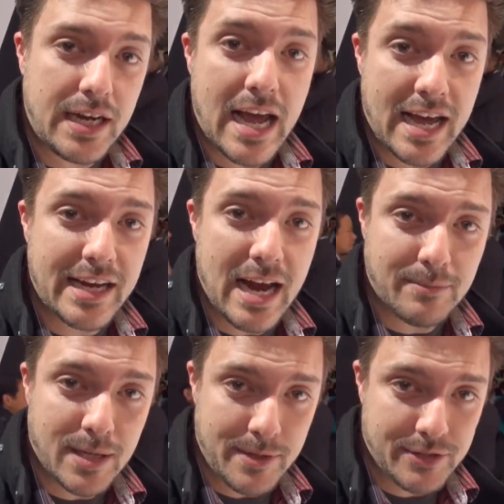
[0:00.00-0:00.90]
E at
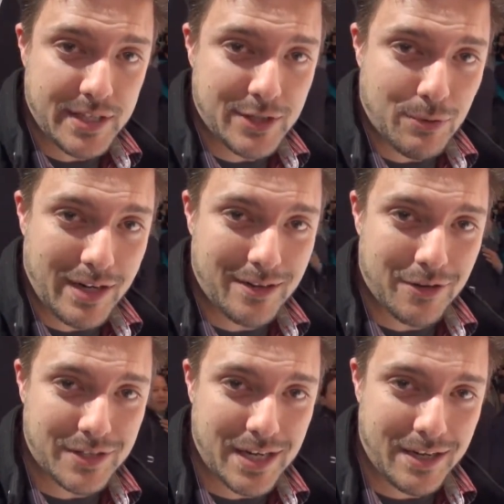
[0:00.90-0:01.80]
M W C twenty
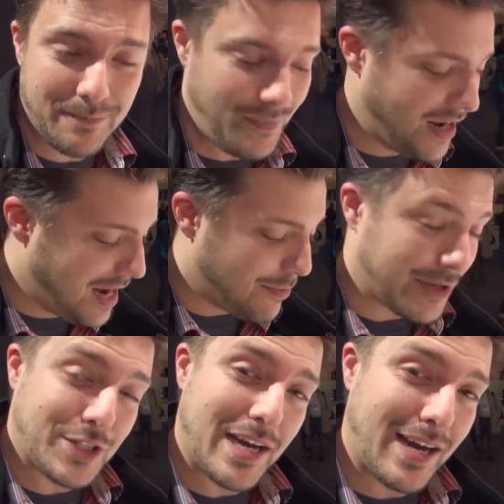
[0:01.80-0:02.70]
thirteen. And
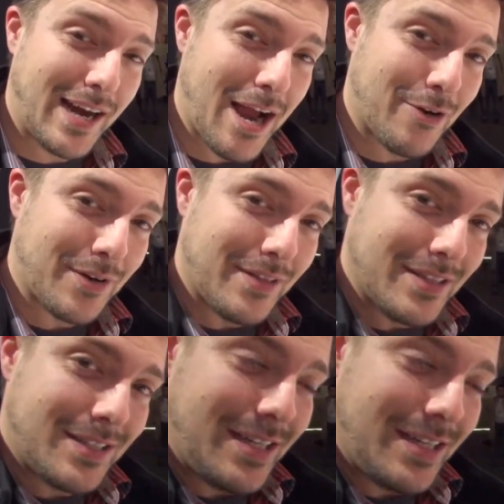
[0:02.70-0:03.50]
we're checking out the